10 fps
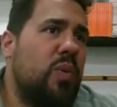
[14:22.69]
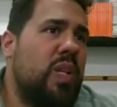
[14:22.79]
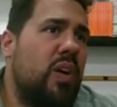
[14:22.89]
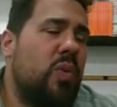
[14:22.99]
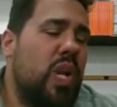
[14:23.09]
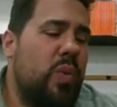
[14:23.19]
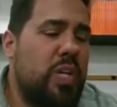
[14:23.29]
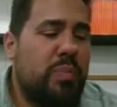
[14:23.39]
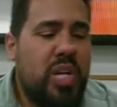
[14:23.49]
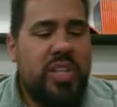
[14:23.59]
know
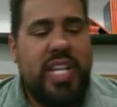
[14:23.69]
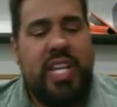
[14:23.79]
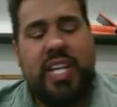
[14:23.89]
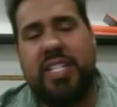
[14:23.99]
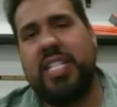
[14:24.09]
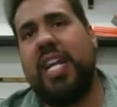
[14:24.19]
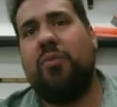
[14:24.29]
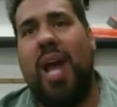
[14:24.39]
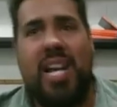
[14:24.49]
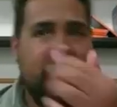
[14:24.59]
when your birthday is, and
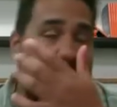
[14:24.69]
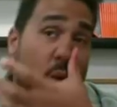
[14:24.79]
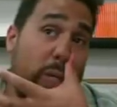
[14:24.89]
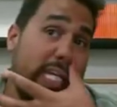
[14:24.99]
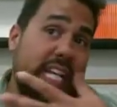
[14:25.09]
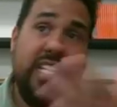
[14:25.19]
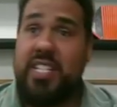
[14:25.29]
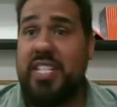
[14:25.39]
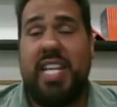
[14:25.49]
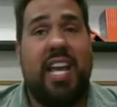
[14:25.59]
they ask how your weekend
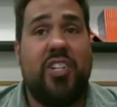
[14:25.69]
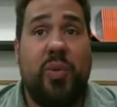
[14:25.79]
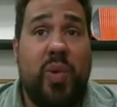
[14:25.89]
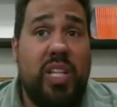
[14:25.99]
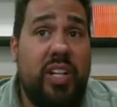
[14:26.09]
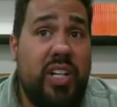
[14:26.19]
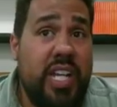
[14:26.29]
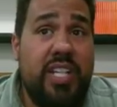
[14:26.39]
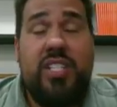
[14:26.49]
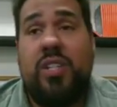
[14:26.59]
is because they actually really are
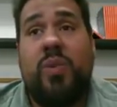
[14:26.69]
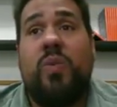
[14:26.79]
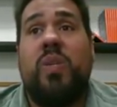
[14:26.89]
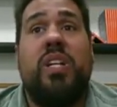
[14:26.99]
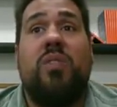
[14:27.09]
into,